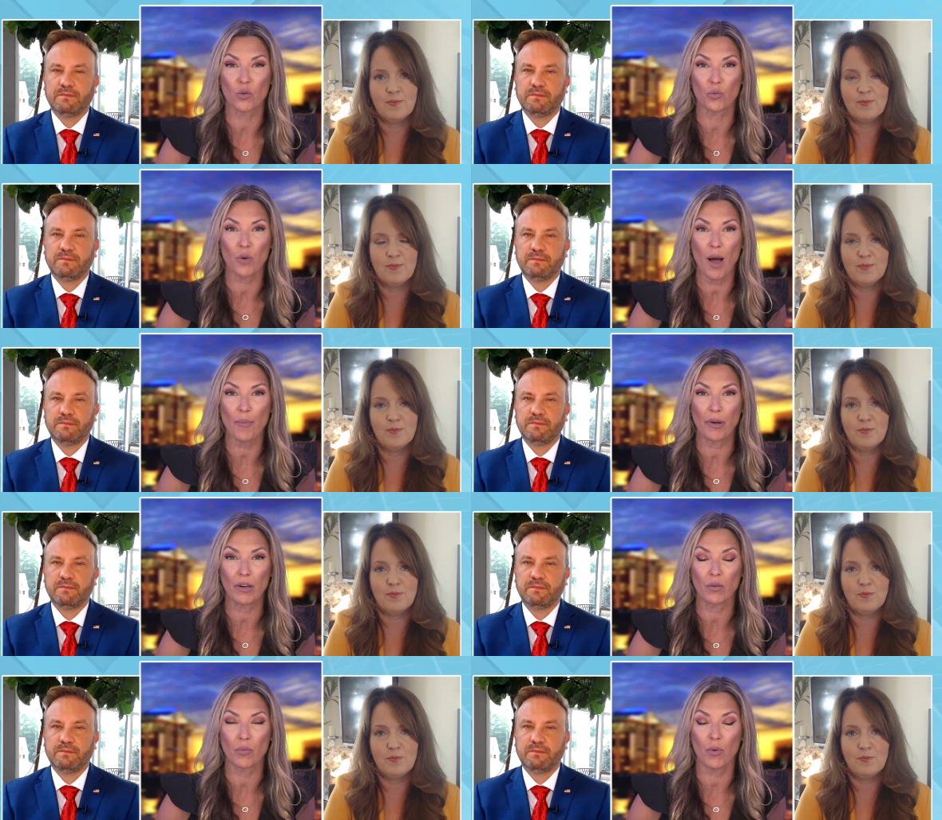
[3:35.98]

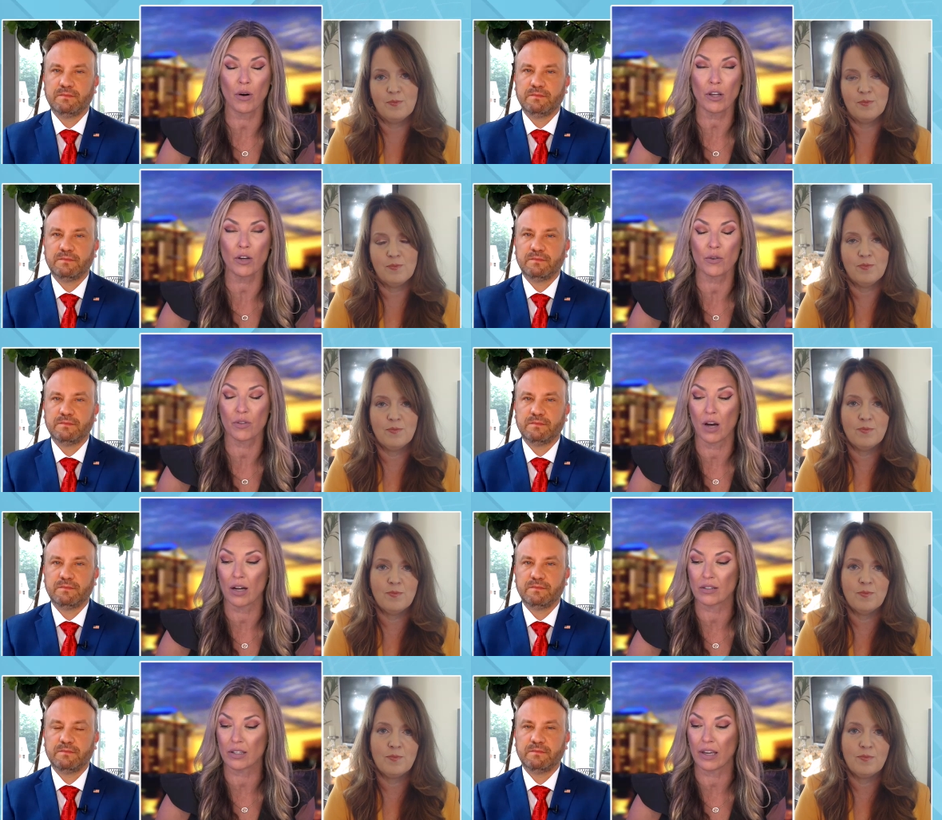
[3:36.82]
Speaker 1: Robin, what are your
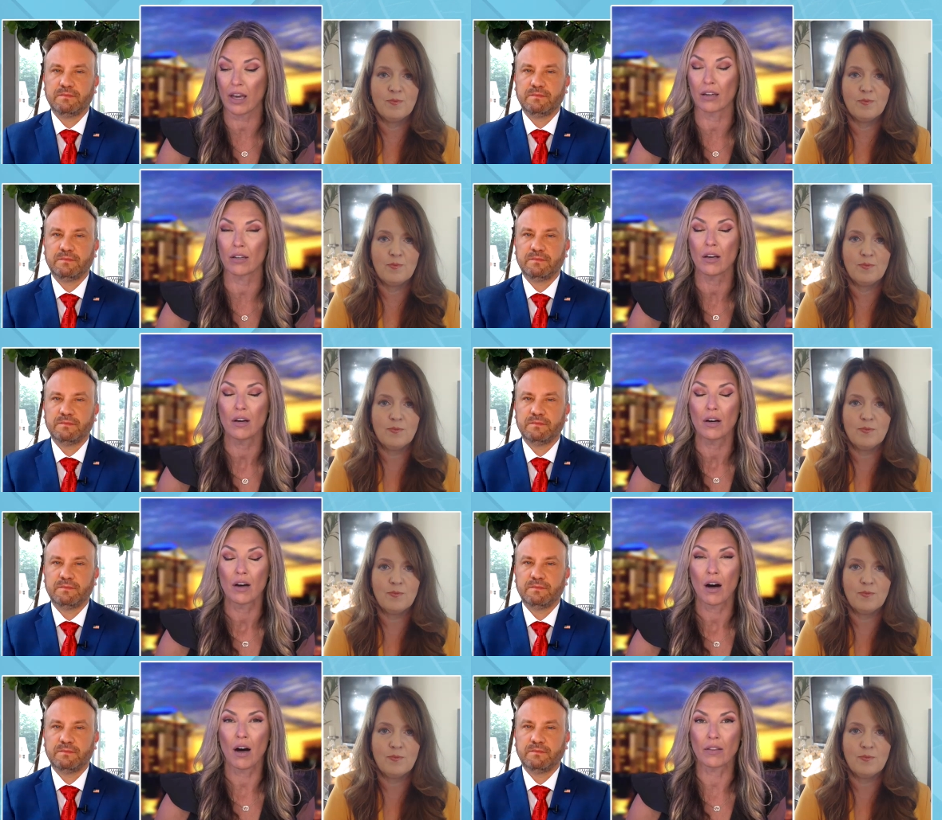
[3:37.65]
thoughts again
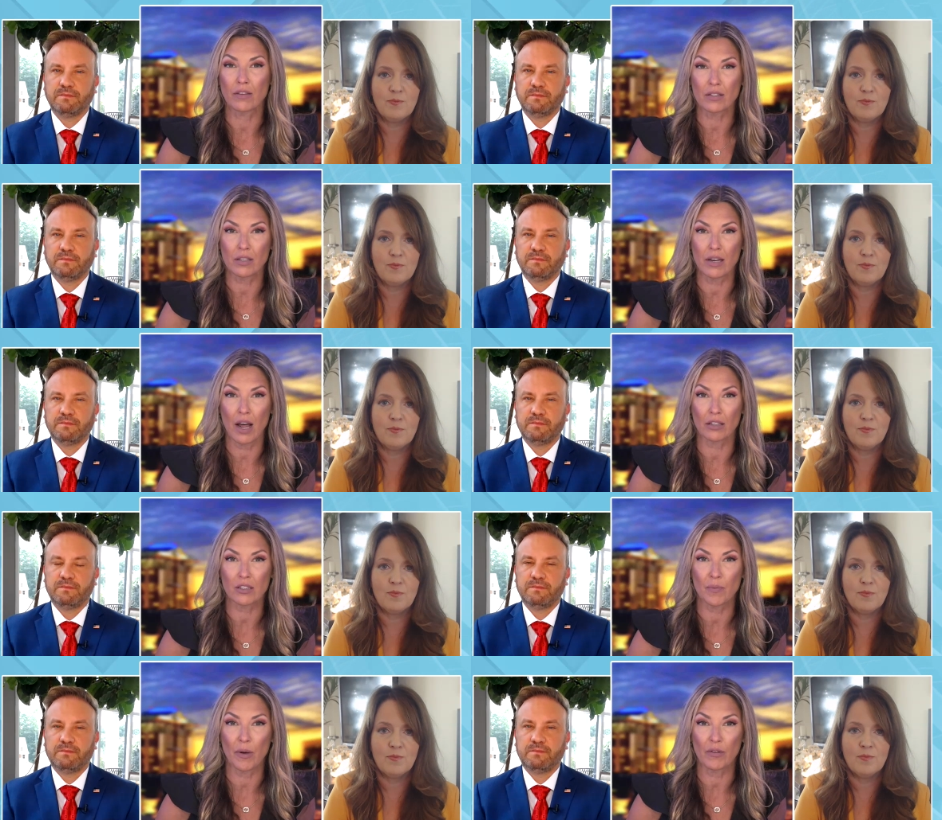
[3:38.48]
on this
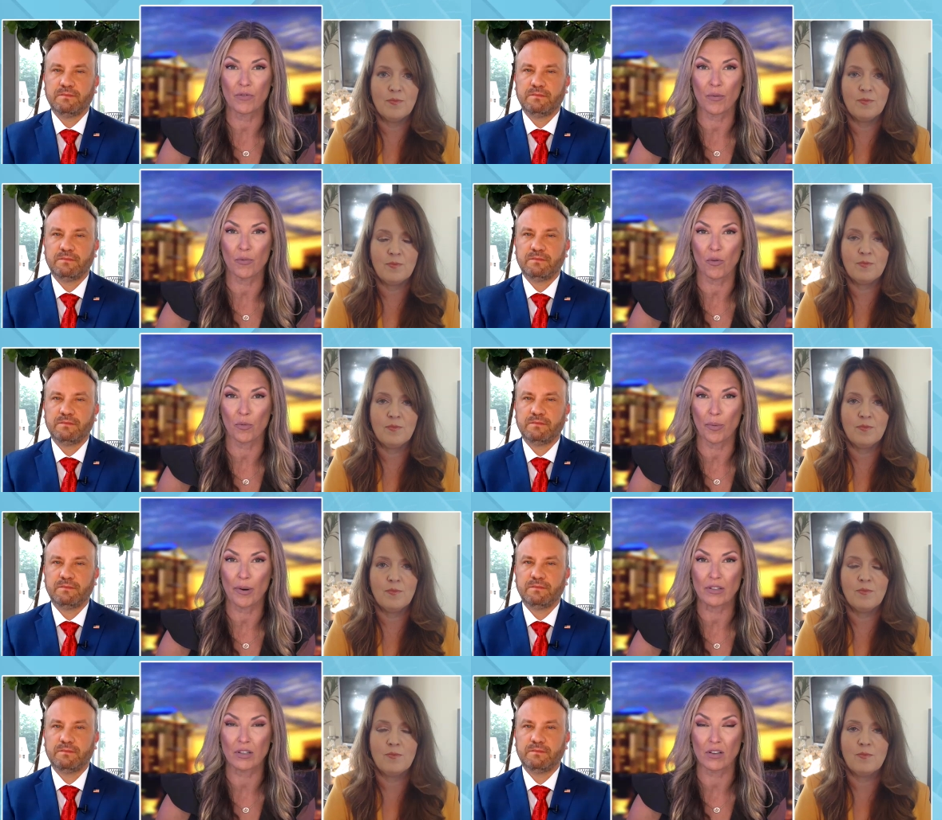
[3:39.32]
announcement from former
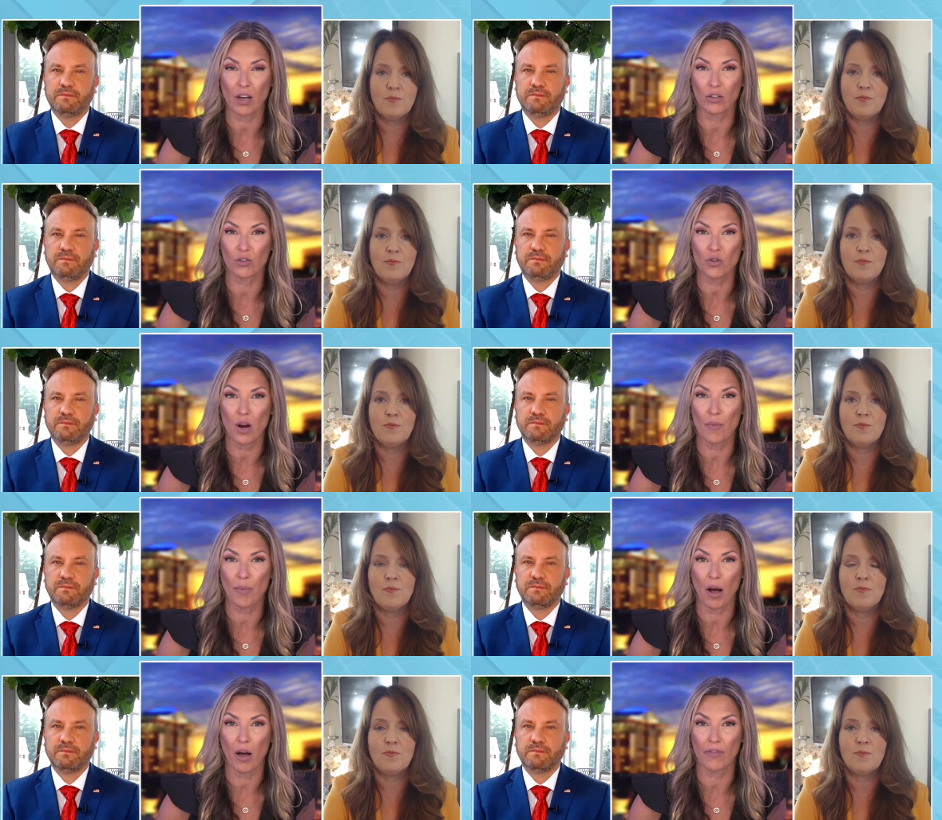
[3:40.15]
President Donald
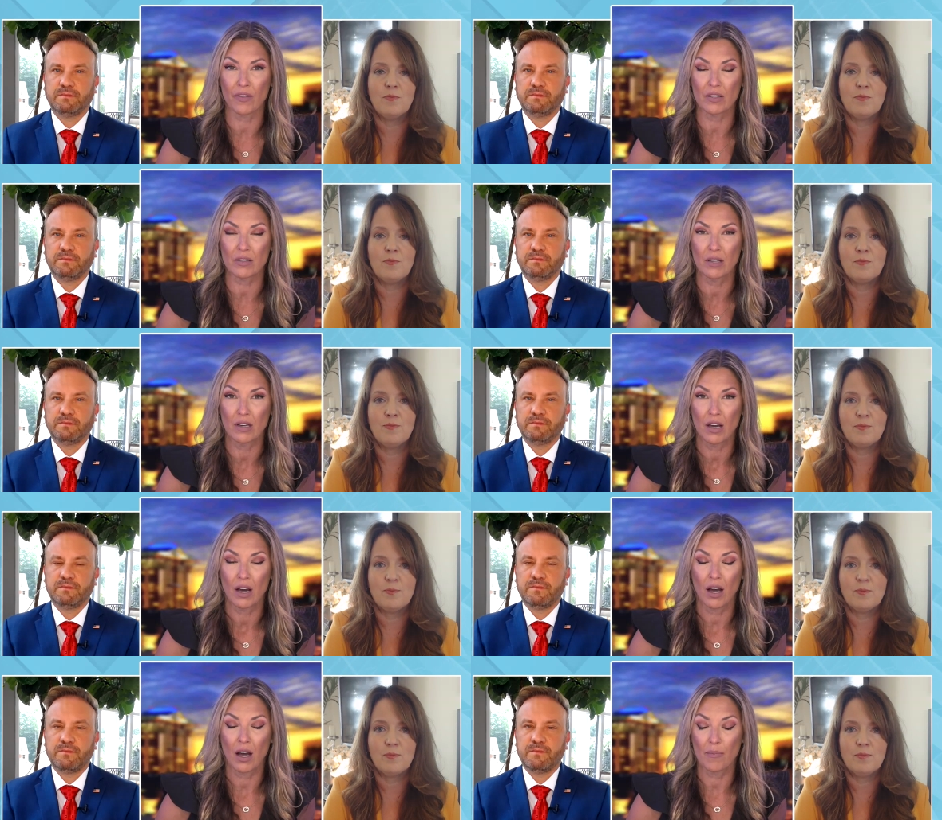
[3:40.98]
Trump on this
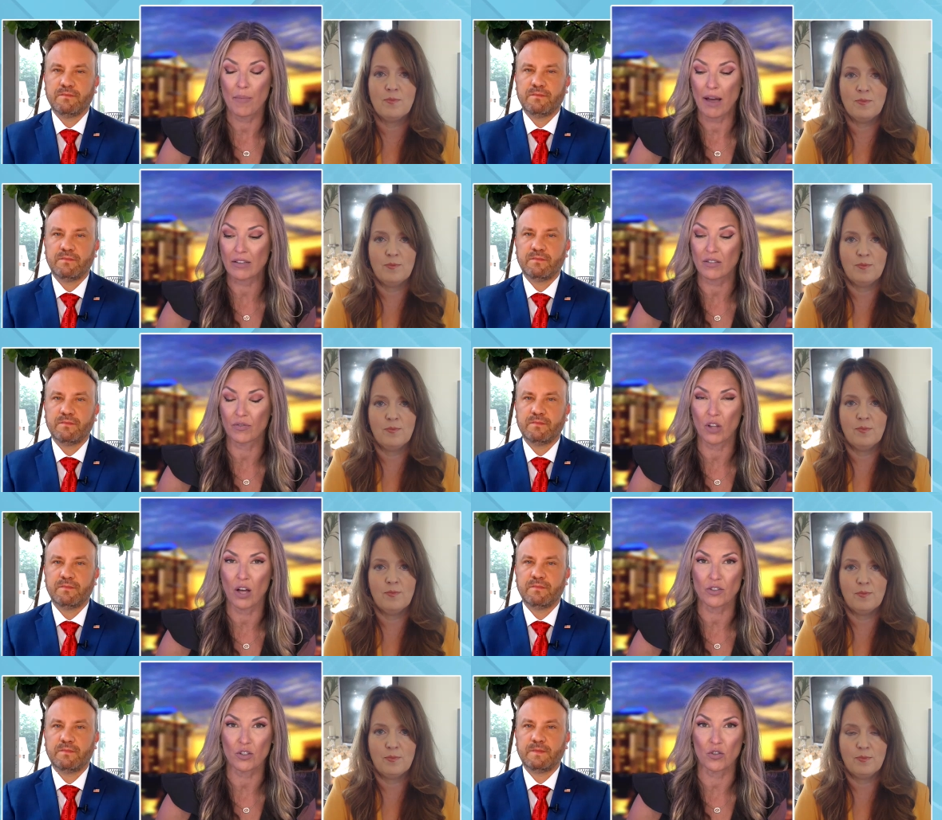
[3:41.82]
uh, massive
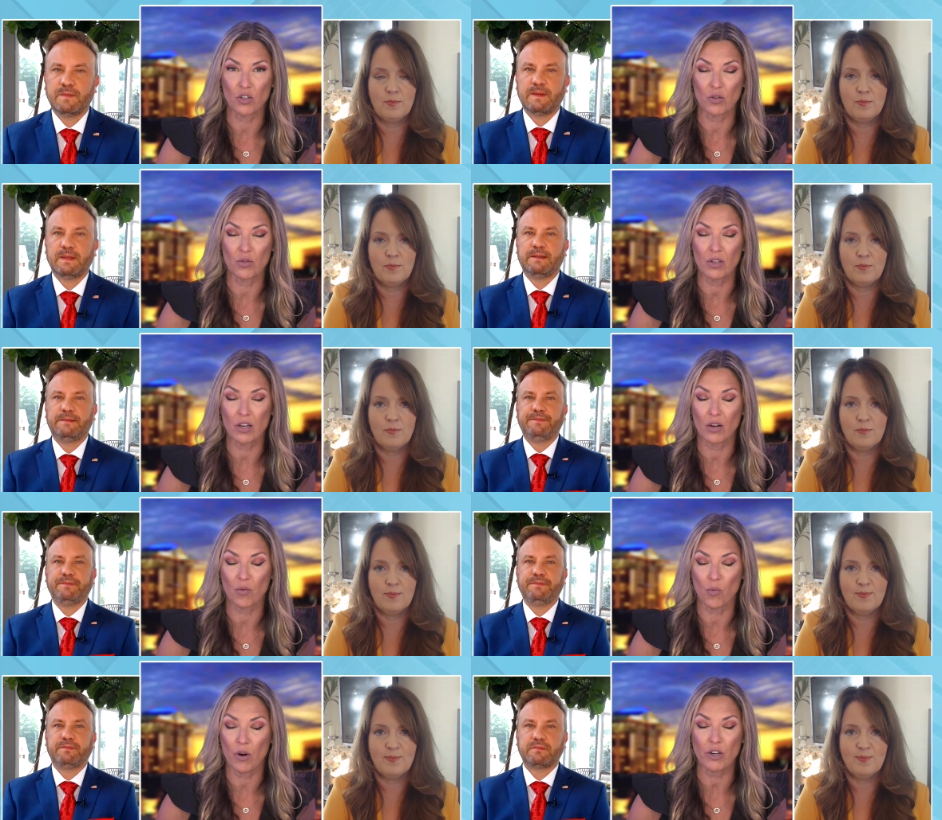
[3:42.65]
lawsuit. Do you see
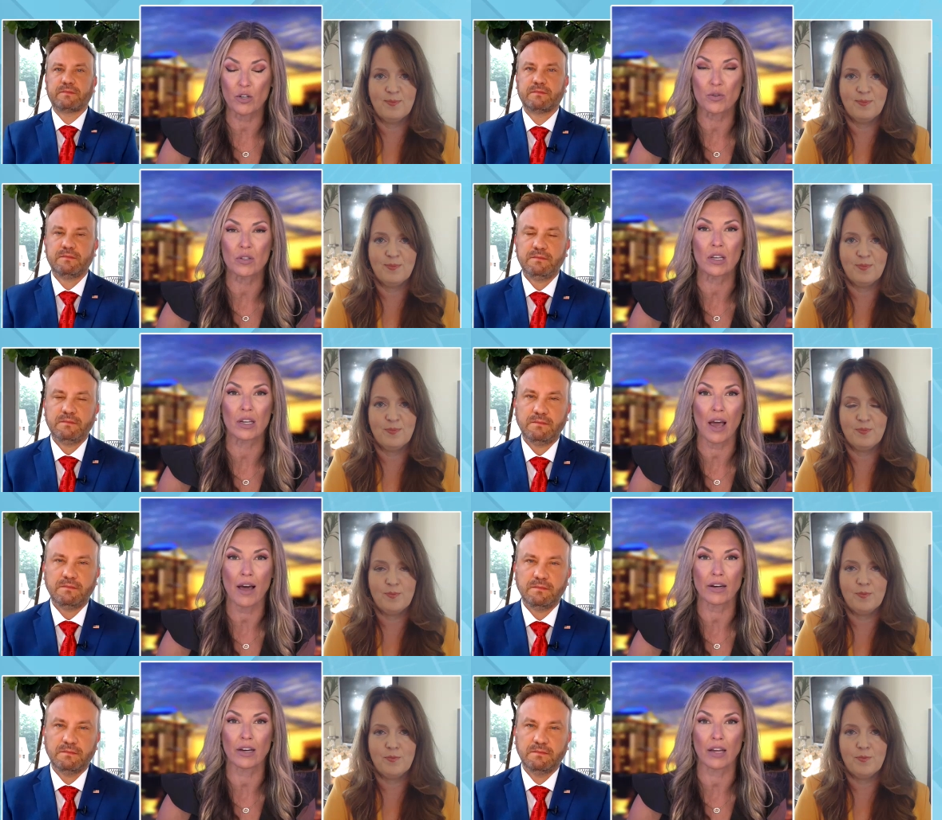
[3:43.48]
it? Where do you see it
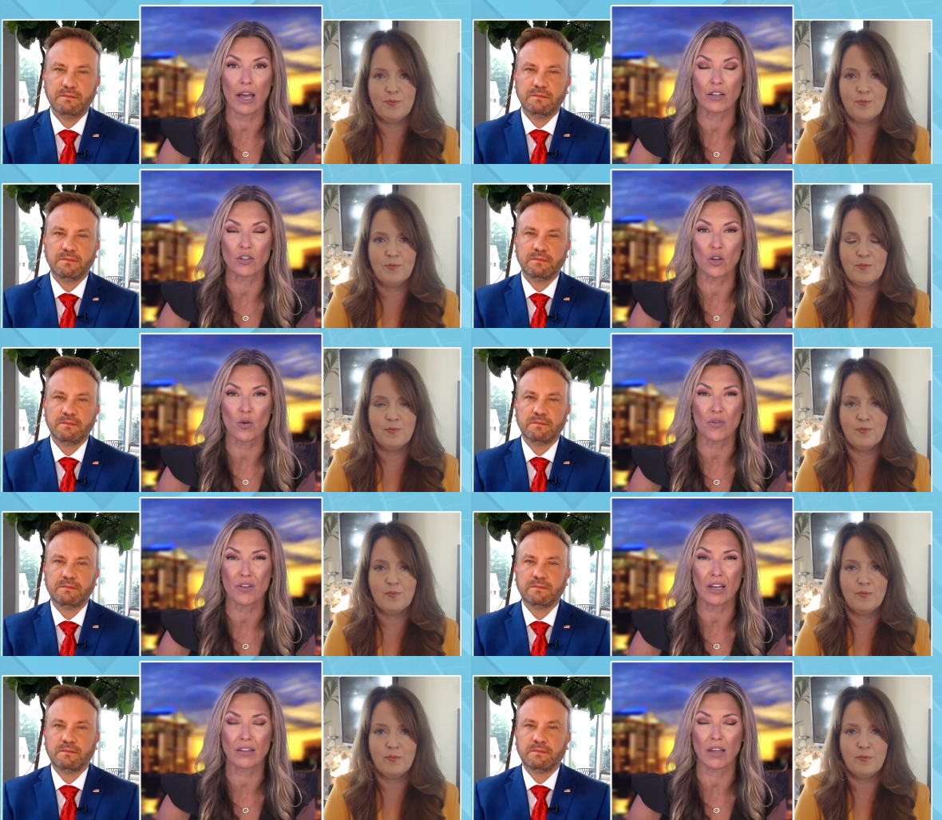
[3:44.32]
headed? And do you
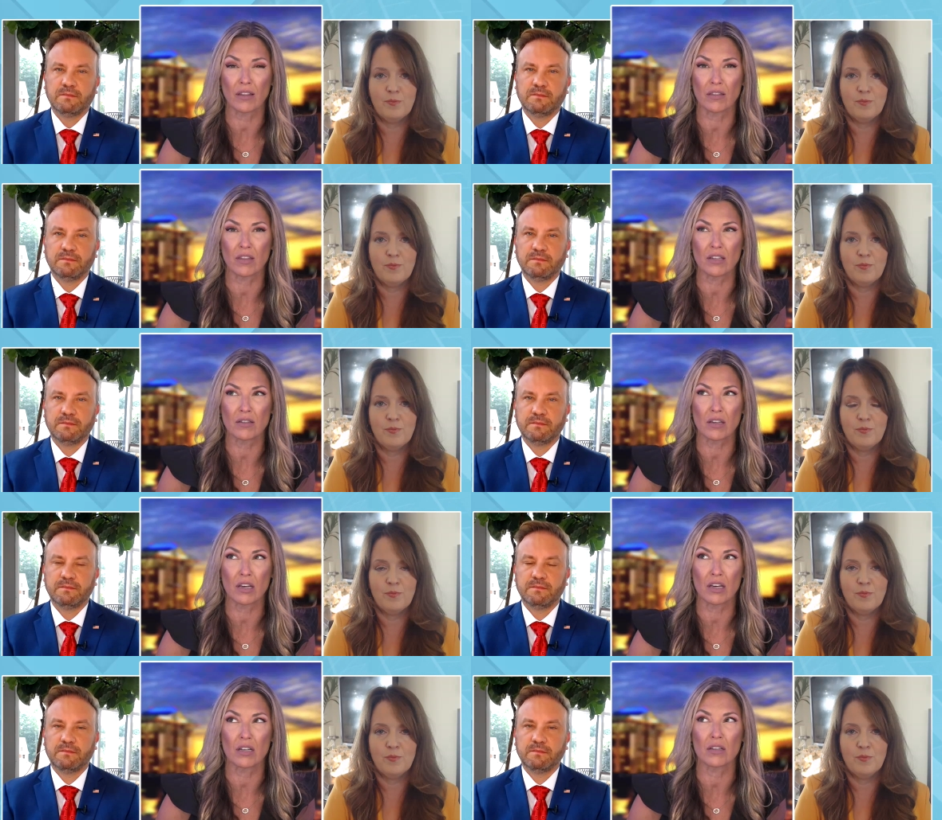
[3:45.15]
think that this
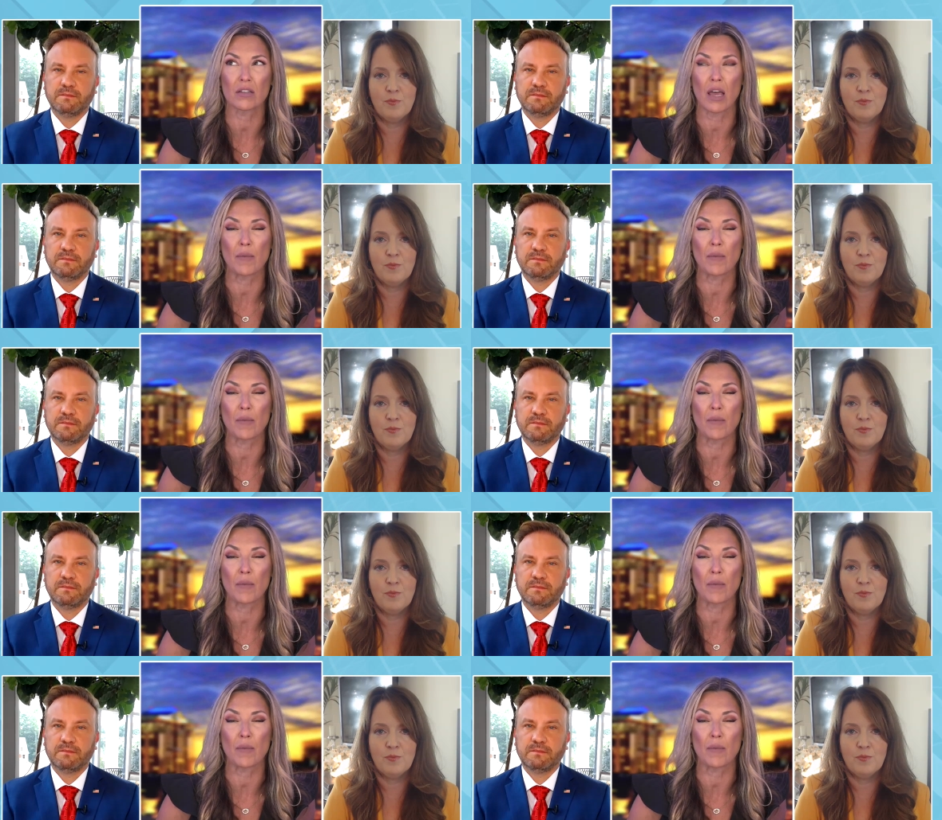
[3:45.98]
is a